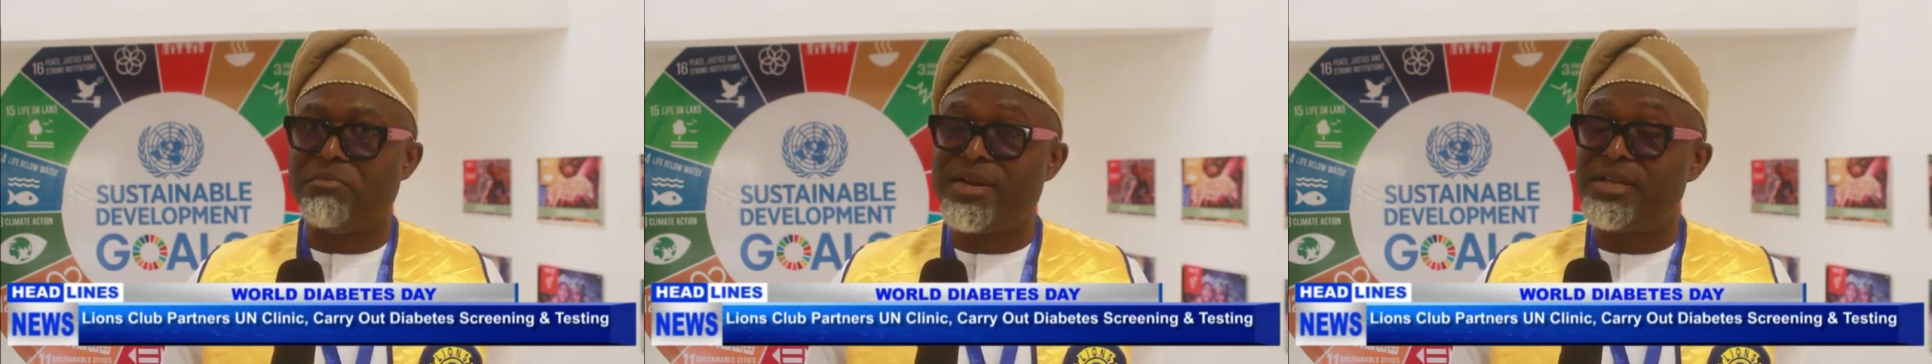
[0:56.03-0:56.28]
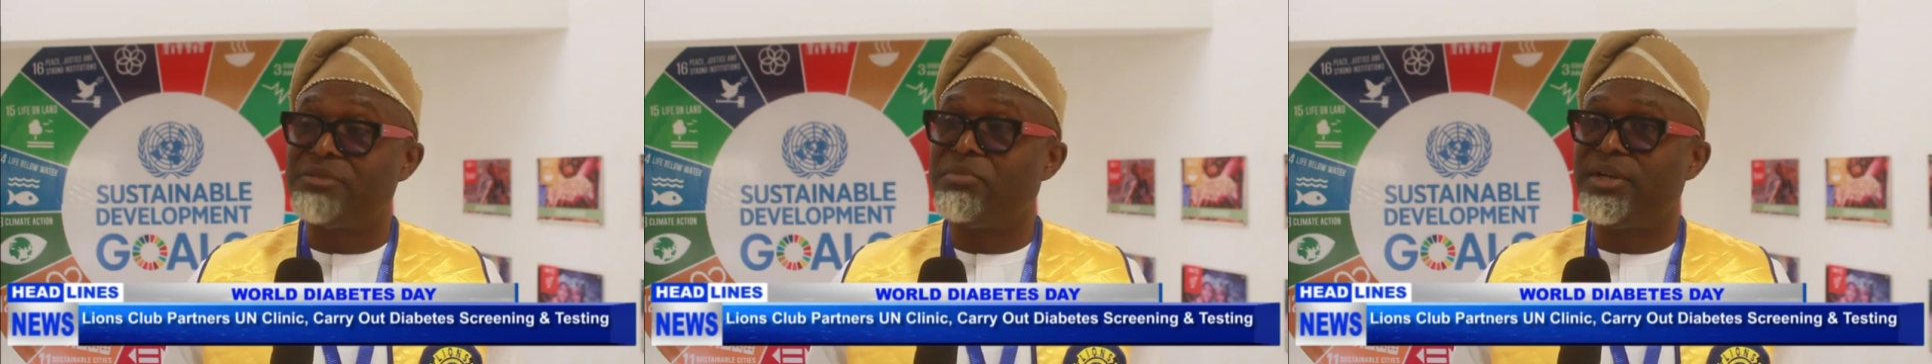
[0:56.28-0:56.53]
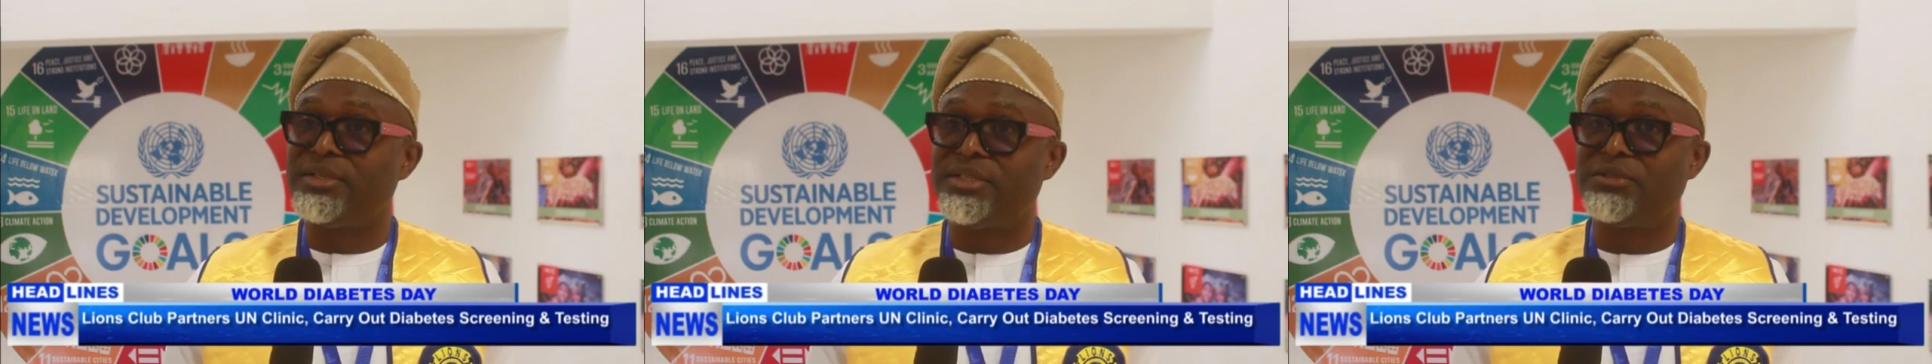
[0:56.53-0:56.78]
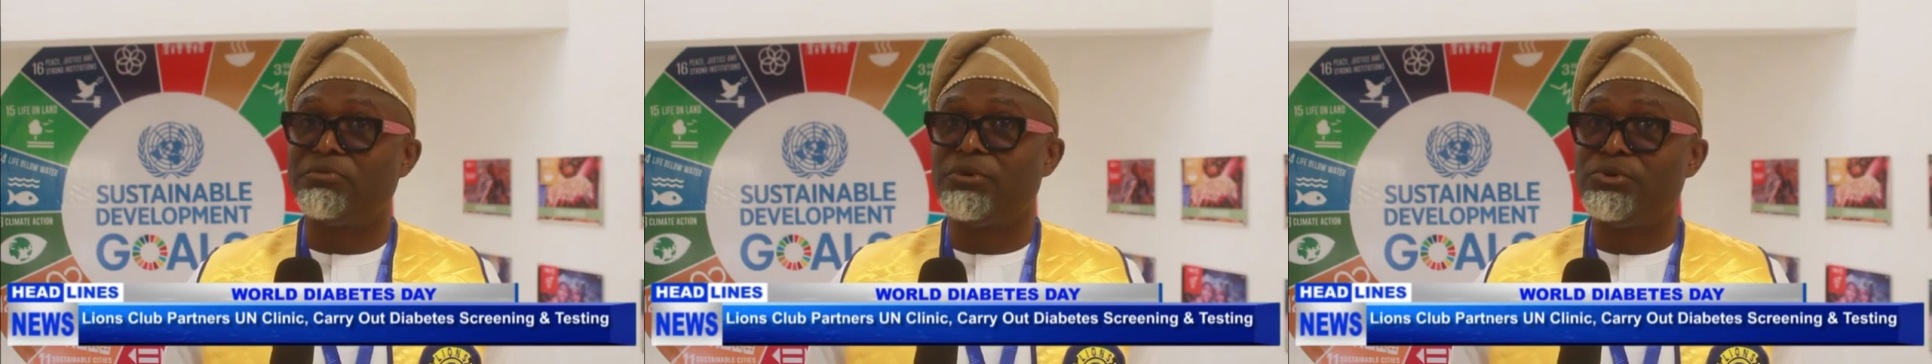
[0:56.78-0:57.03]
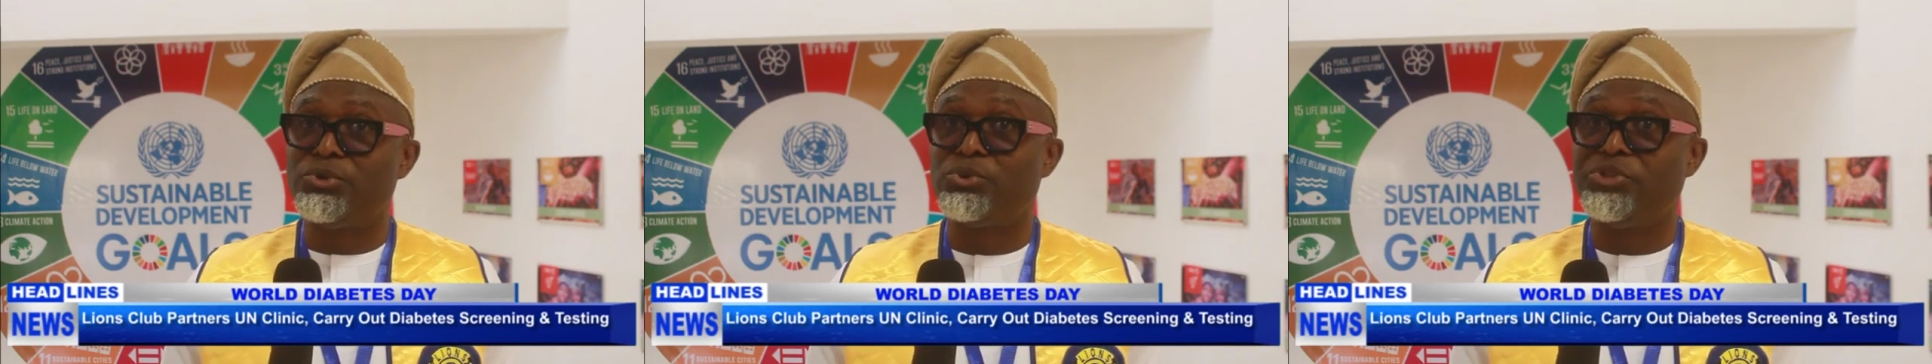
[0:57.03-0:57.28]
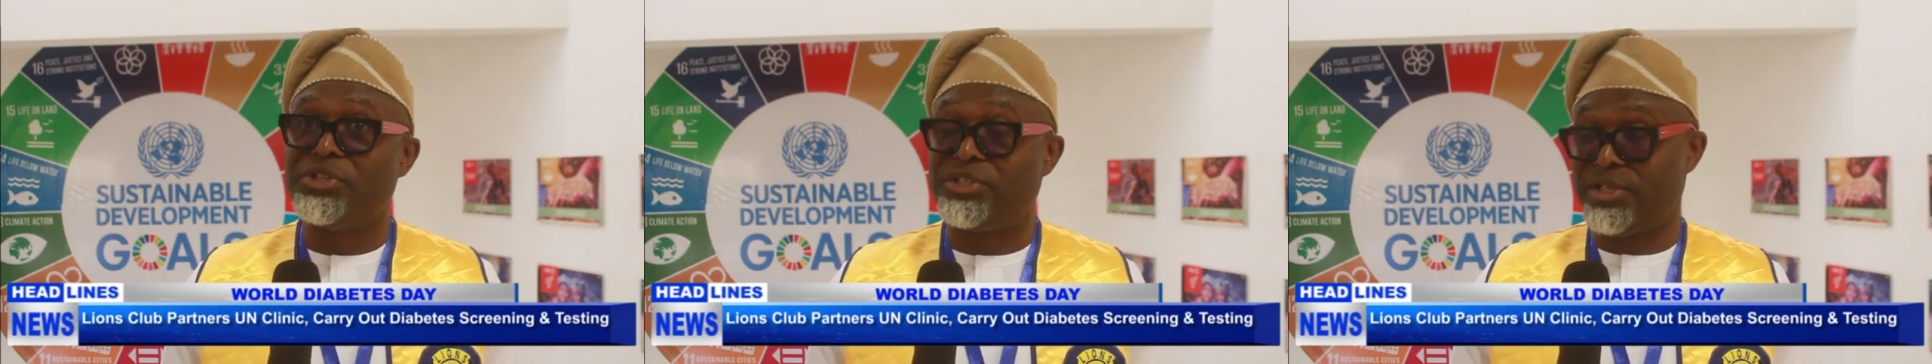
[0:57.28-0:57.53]
management is for you
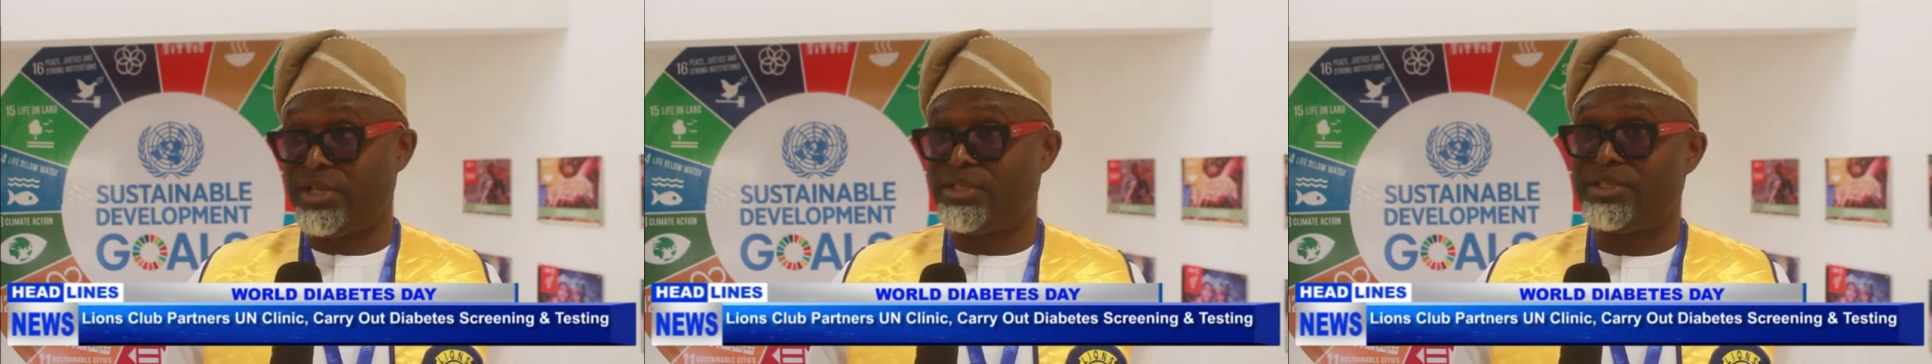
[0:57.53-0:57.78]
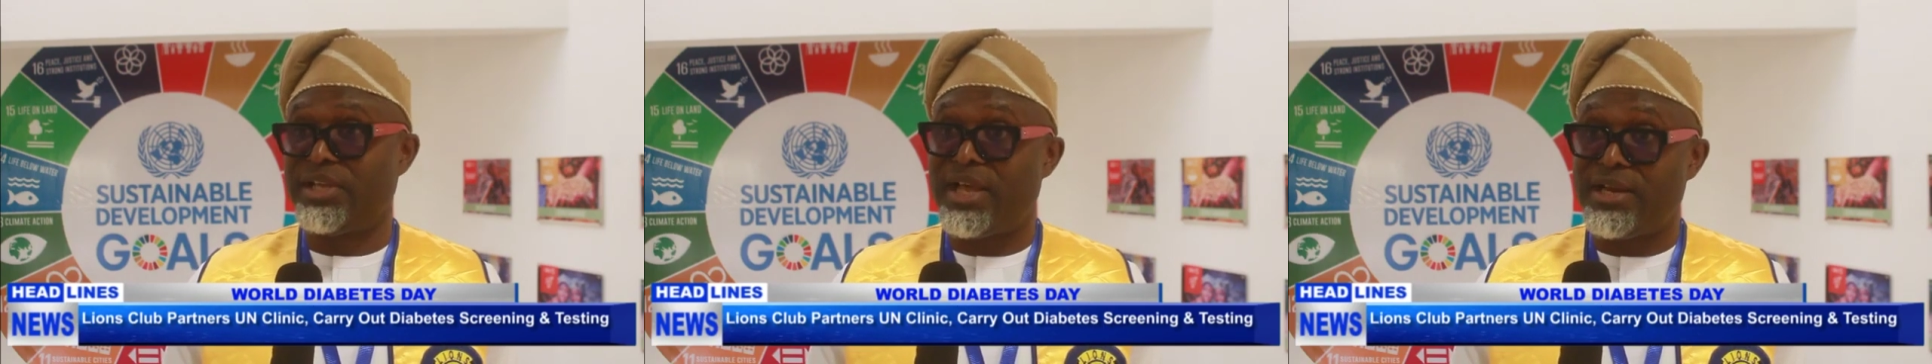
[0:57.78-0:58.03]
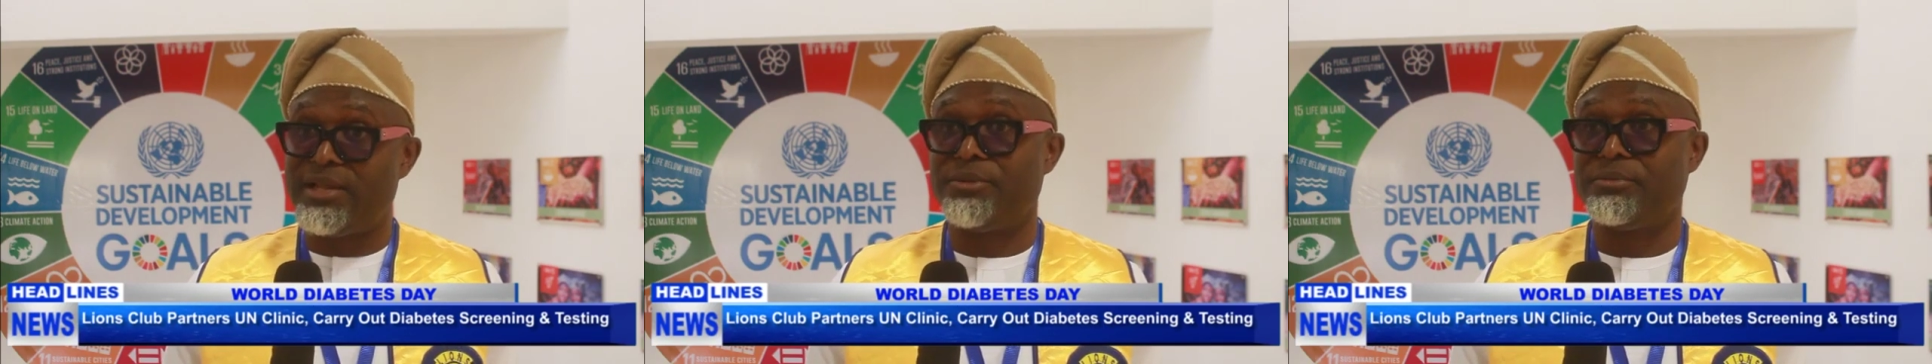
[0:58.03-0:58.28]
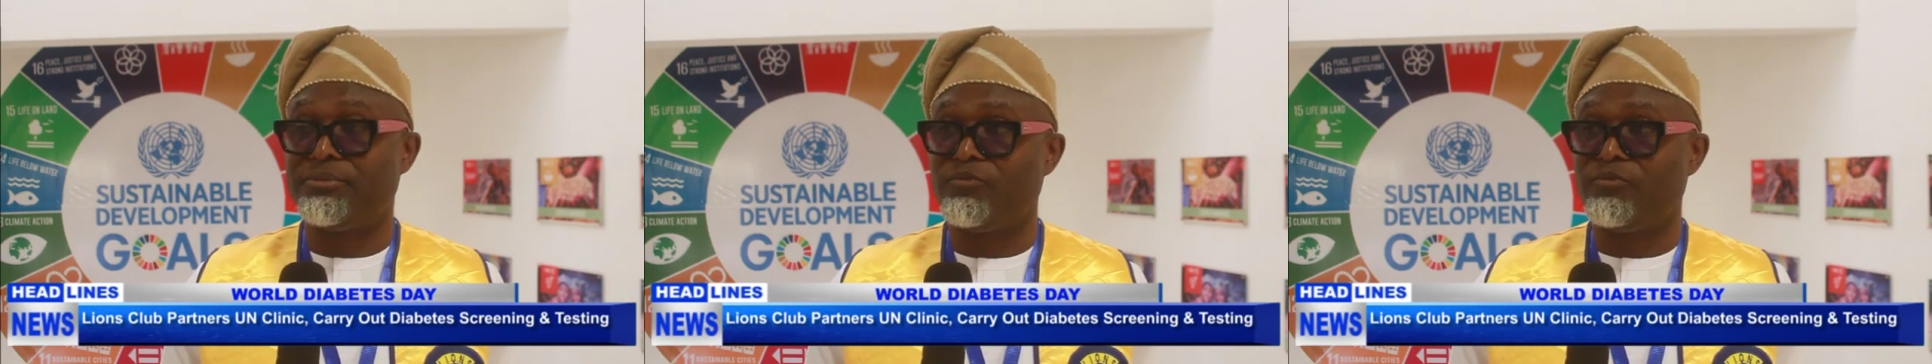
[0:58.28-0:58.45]
to detect early